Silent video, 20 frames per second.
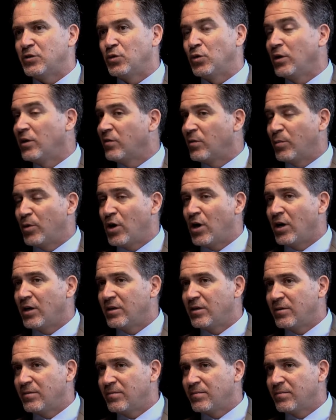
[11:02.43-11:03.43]
who live abroad,
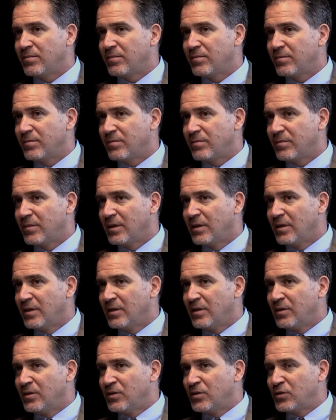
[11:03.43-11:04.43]

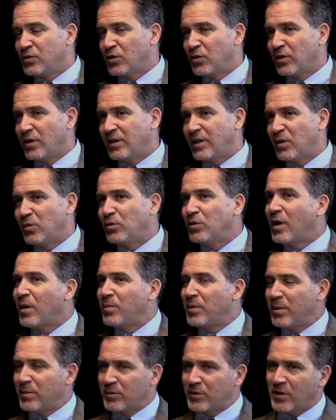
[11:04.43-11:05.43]
so that they will not
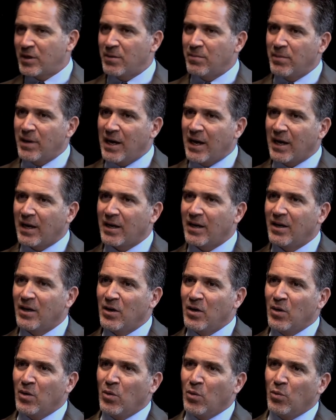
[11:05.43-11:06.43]
be able to come back.
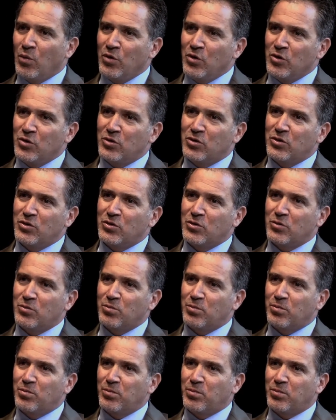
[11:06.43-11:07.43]
When you
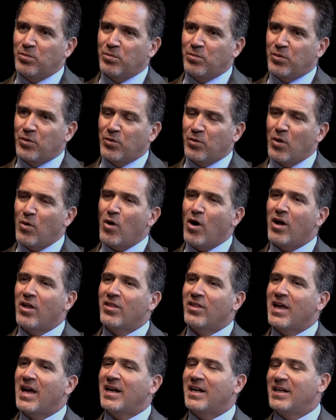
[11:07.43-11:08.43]
throw all
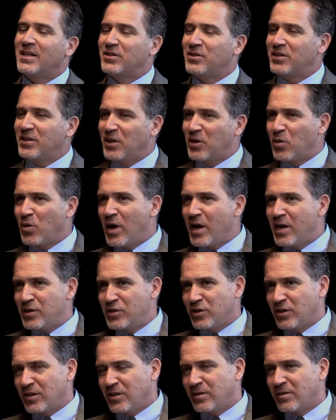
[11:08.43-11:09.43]
that into the
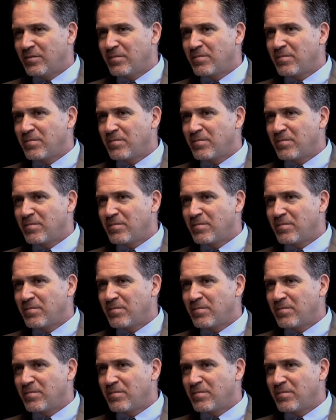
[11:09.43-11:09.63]
equation,